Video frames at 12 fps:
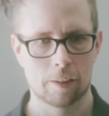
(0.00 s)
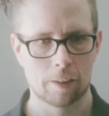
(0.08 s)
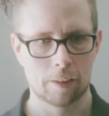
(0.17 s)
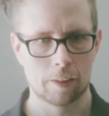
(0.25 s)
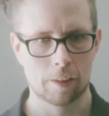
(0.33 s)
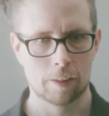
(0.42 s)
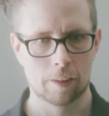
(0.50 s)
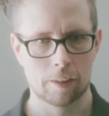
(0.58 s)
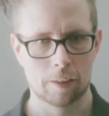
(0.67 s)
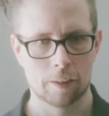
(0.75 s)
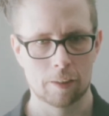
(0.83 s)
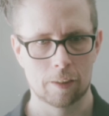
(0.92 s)

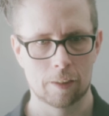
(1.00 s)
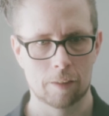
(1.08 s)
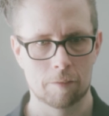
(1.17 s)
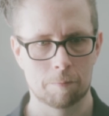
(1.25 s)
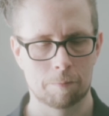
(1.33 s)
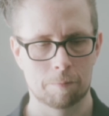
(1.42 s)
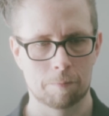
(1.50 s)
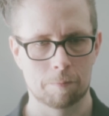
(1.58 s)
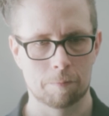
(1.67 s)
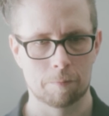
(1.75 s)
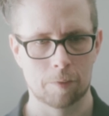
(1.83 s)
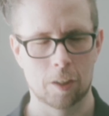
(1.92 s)
Uh,
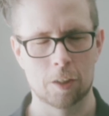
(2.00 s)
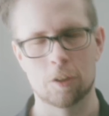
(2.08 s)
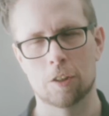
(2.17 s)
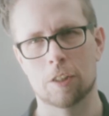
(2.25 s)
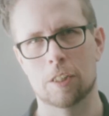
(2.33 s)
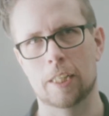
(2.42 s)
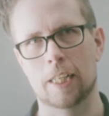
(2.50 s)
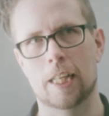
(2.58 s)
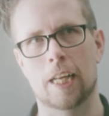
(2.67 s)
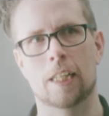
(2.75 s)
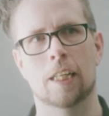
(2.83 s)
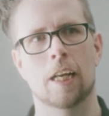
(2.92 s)
I shouldn't say
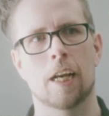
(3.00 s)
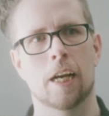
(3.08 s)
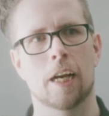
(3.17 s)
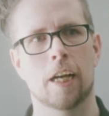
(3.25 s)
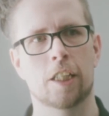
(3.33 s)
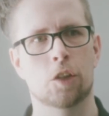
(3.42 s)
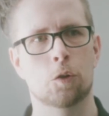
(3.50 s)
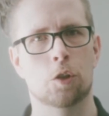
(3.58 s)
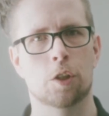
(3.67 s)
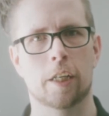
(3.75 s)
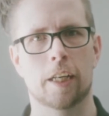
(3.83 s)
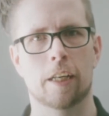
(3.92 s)
that. I
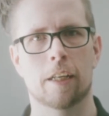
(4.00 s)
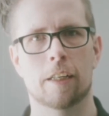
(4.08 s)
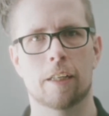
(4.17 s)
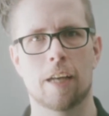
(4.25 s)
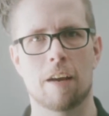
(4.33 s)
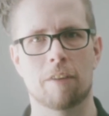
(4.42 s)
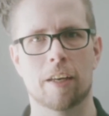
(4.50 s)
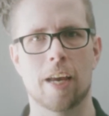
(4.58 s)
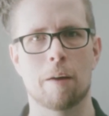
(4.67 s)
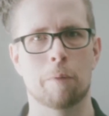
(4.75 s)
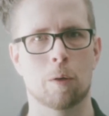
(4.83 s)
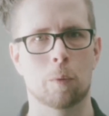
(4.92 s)
usually have a
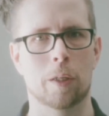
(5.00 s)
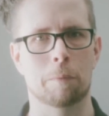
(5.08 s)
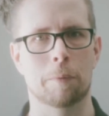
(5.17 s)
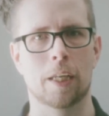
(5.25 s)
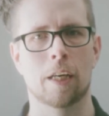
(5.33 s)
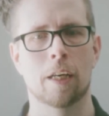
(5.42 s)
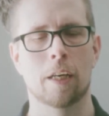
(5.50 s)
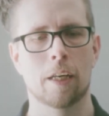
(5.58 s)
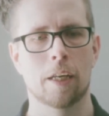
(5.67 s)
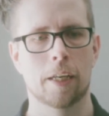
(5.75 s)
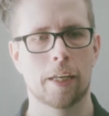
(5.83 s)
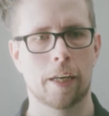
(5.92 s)
camera with me.
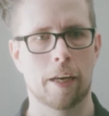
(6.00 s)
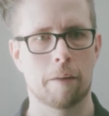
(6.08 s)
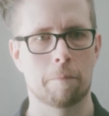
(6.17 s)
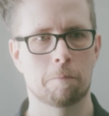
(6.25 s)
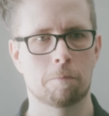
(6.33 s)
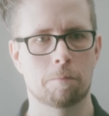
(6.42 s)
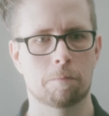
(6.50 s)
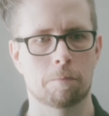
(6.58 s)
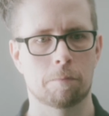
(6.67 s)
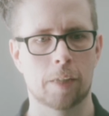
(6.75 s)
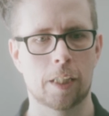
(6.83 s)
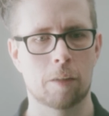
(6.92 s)
Um,
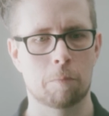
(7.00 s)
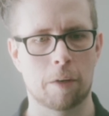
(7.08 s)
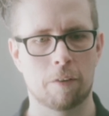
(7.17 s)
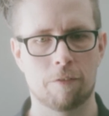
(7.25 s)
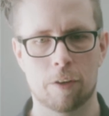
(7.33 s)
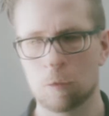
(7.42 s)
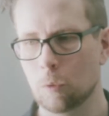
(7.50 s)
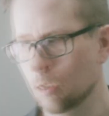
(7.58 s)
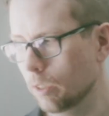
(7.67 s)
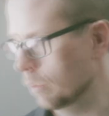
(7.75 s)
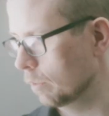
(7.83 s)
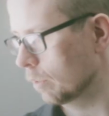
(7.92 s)
either my
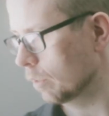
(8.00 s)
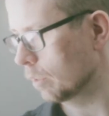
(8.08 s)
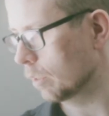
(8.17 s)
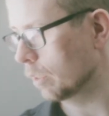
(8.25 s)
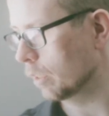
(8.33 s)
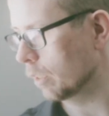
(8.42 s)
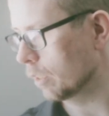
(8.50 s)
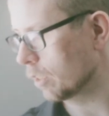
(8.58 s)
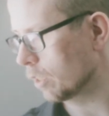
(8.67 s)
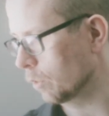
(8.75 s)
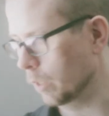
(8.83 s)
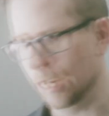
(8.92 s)
phone, the
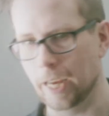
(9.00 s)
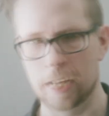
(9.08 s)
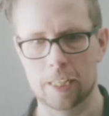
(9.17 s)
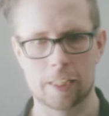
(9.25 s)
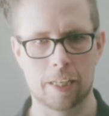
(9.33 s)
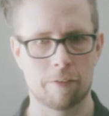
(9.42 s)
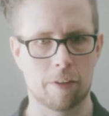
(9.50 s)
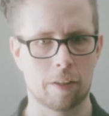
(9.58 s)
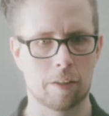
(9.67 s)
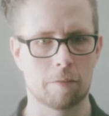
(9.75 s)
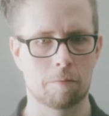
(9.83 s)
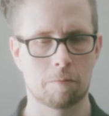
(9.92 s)
Sony A7,
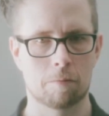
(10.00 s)
no,